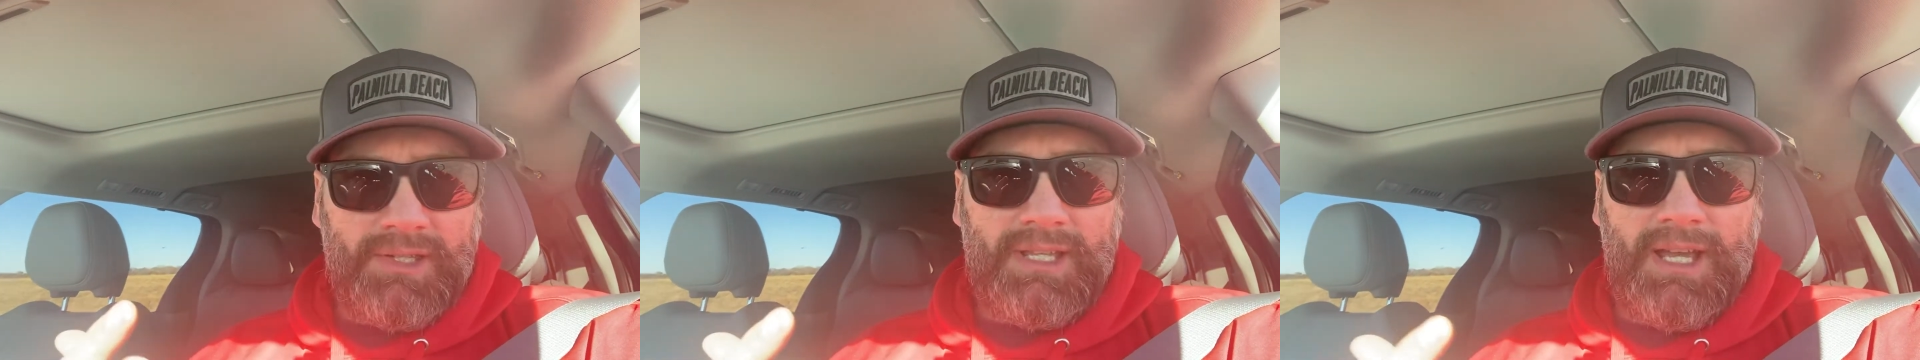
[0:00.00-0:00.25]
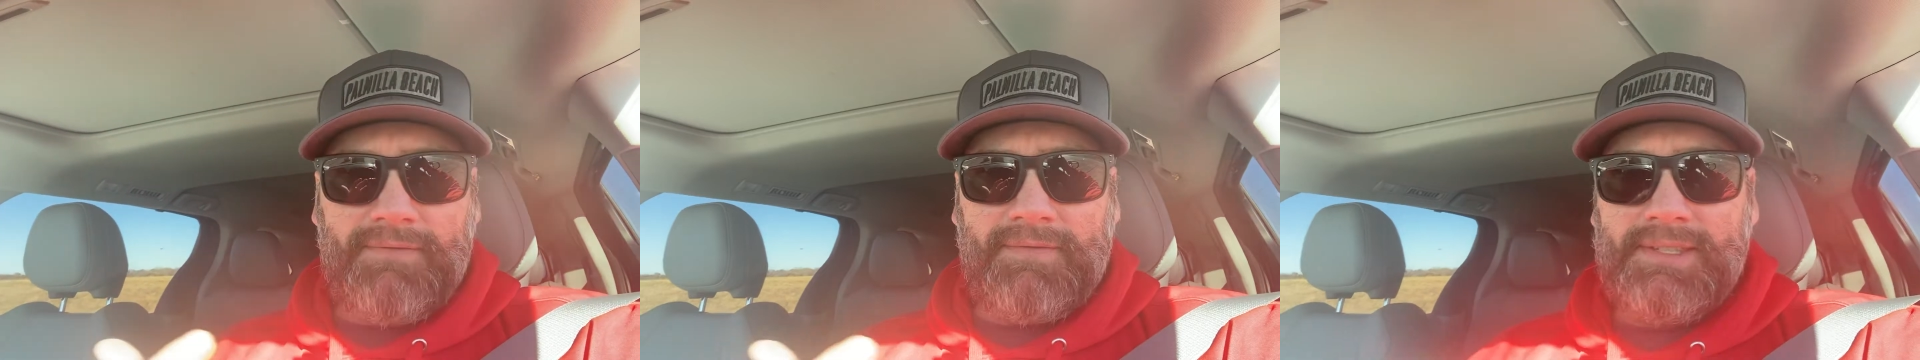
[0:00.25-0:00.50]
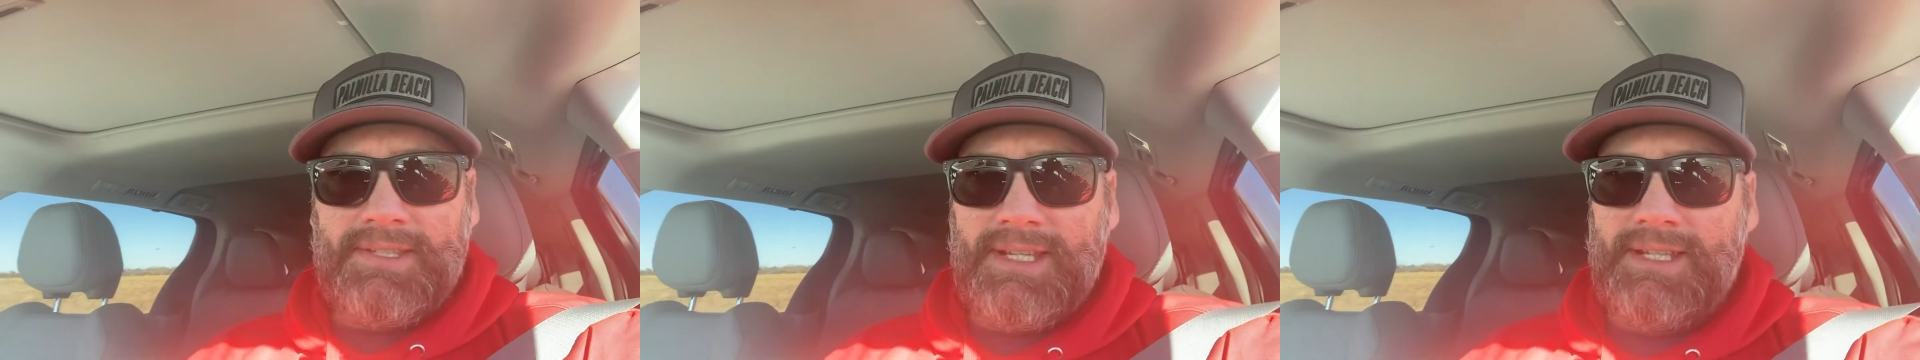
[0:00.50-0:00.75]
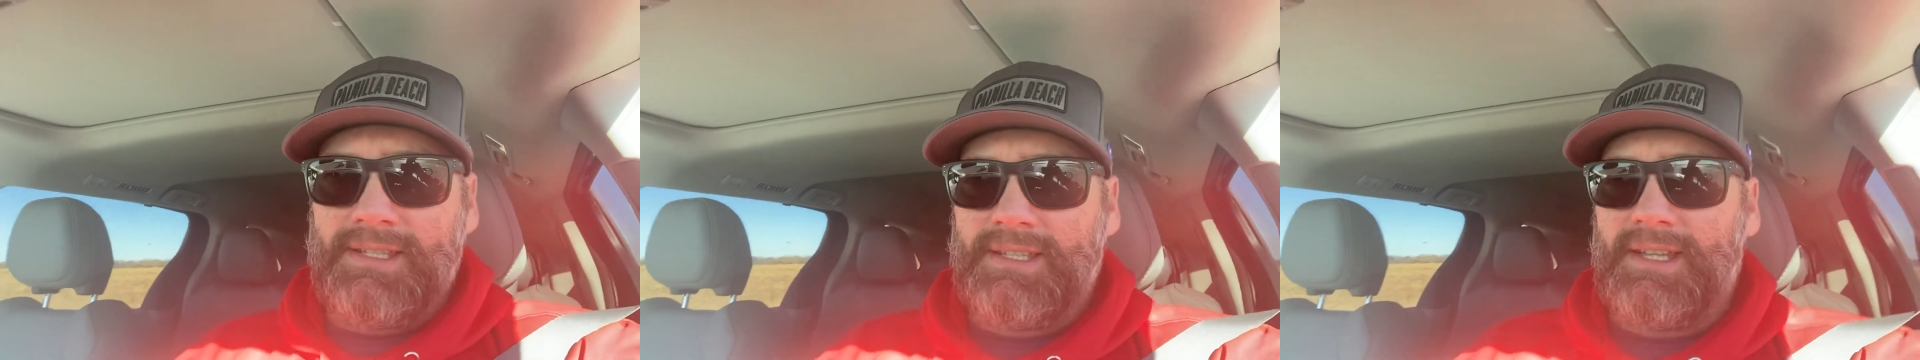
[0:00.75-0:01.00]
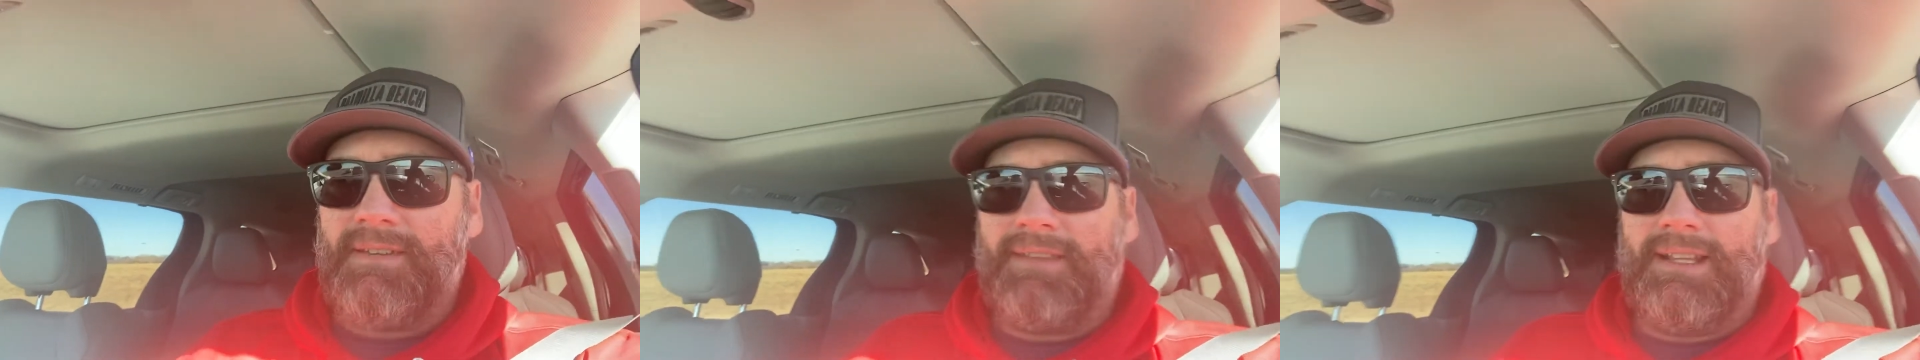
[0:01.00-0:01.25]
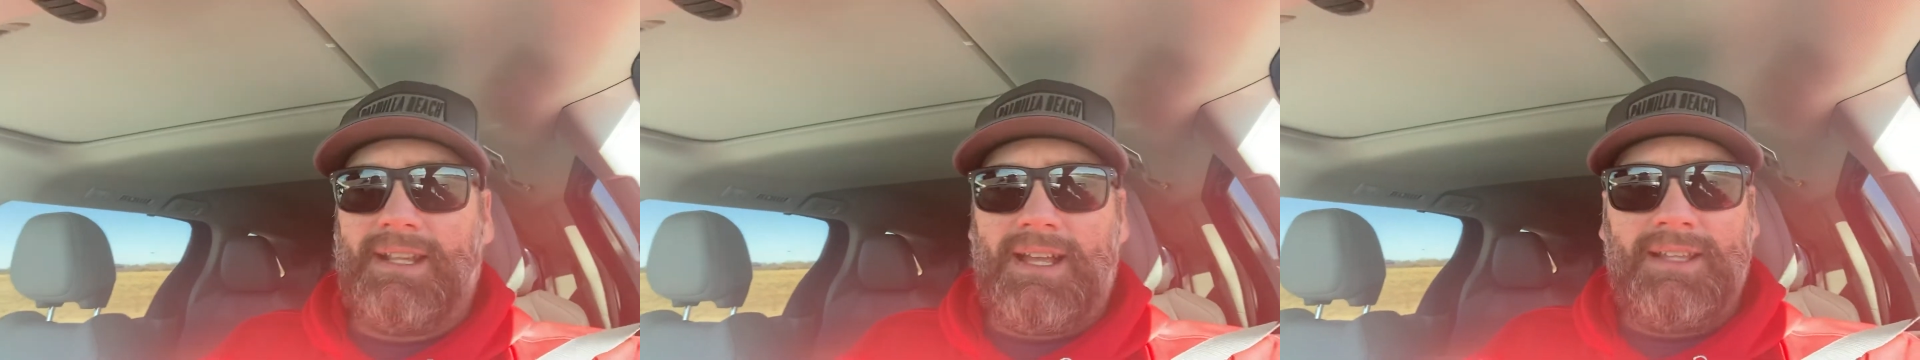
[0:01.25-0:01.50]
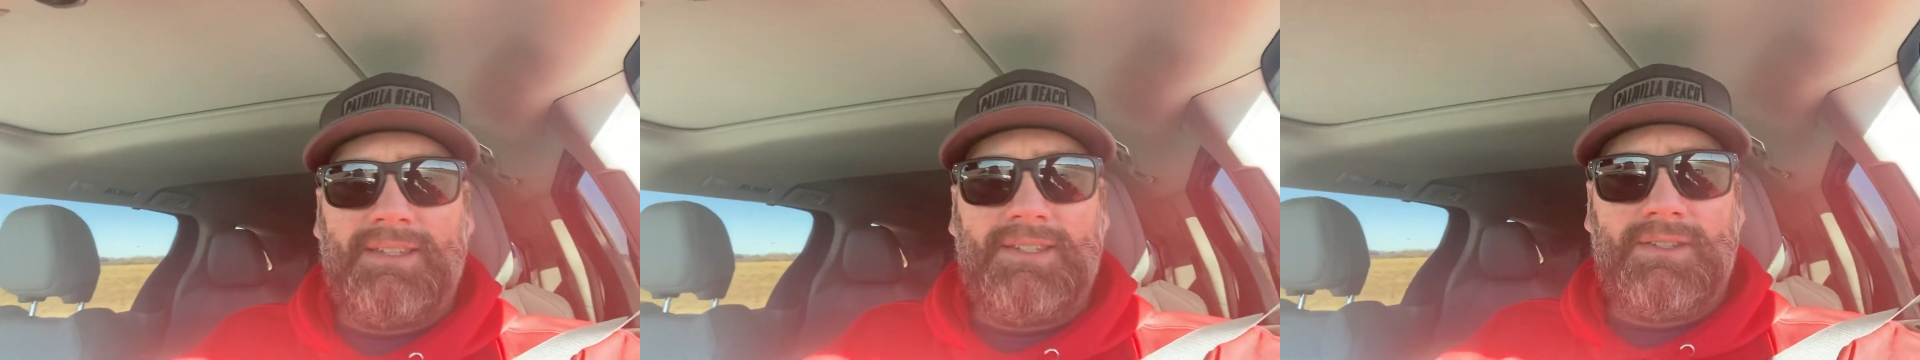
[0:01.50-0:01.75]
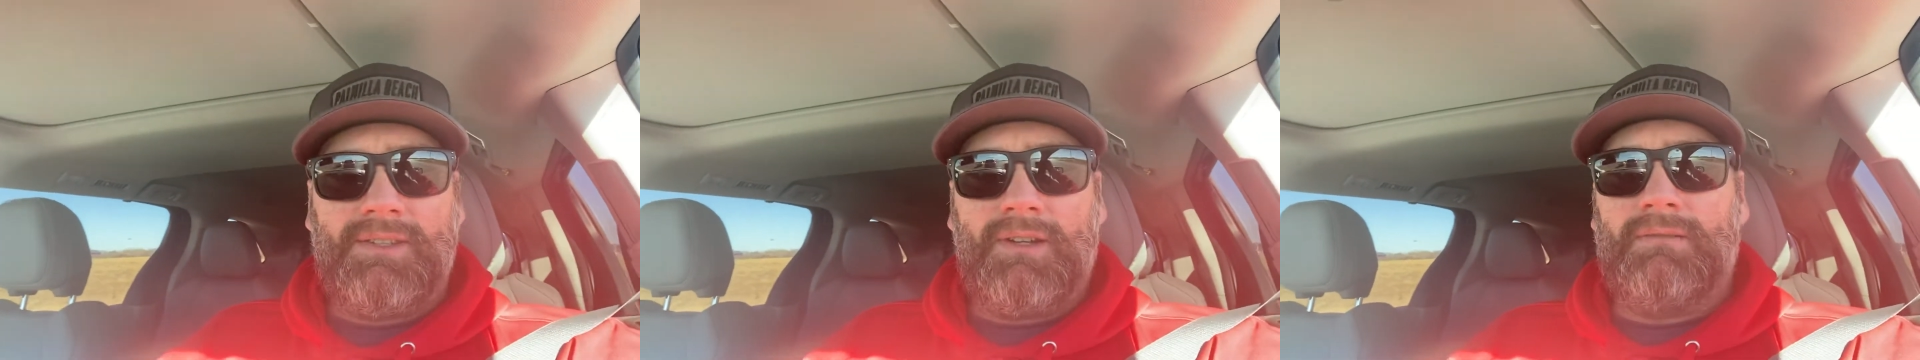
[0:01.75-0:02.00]
stuff and seen stuff that I
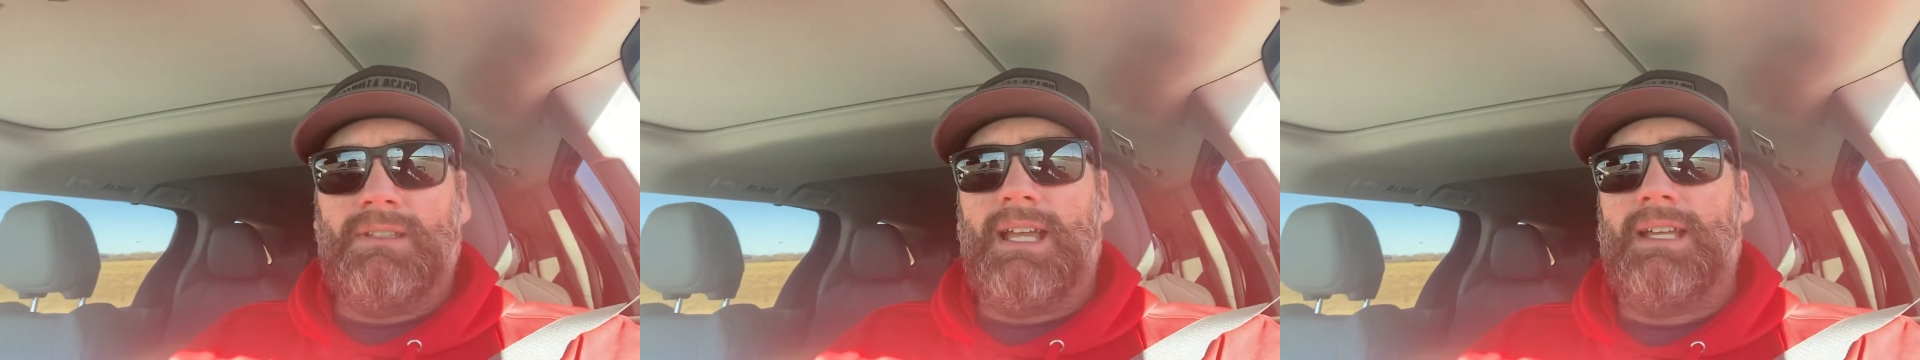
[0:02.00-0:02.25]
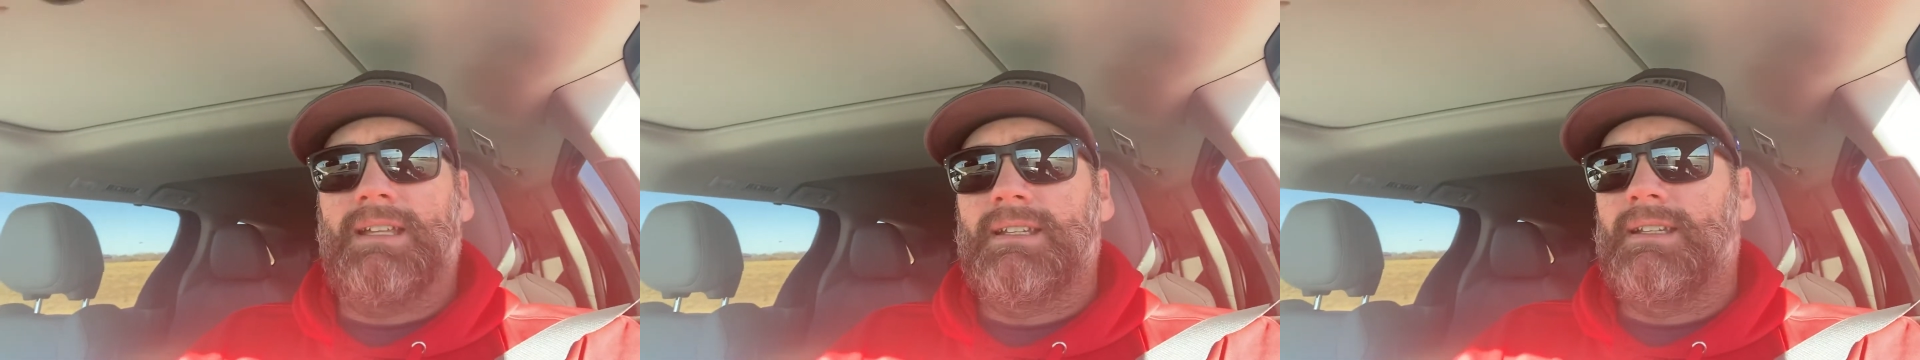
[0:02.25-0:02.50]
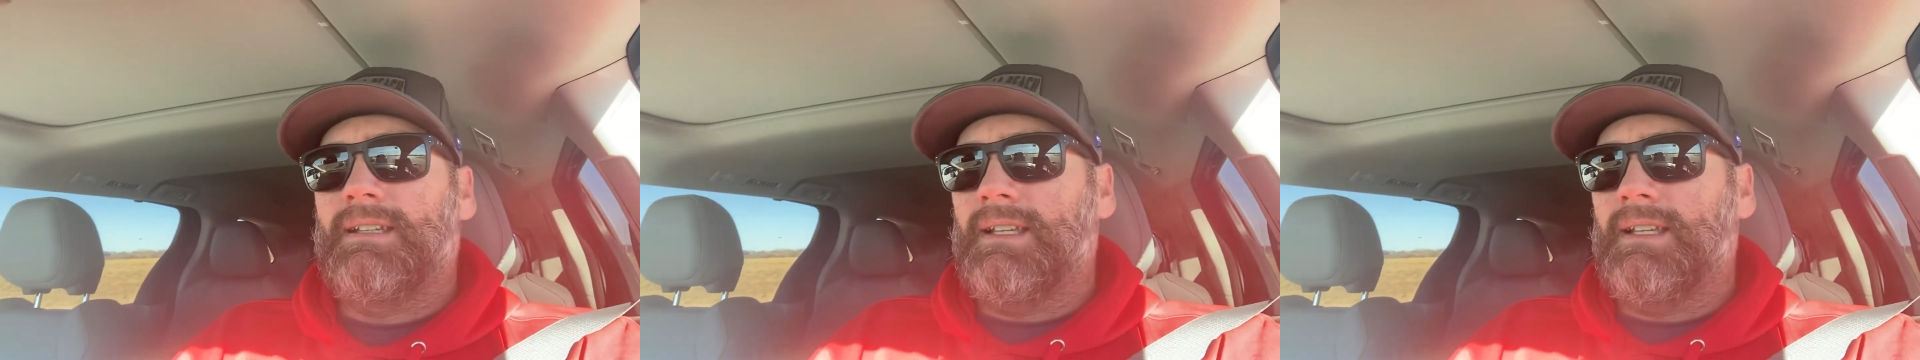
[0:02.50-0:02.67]
just don't like.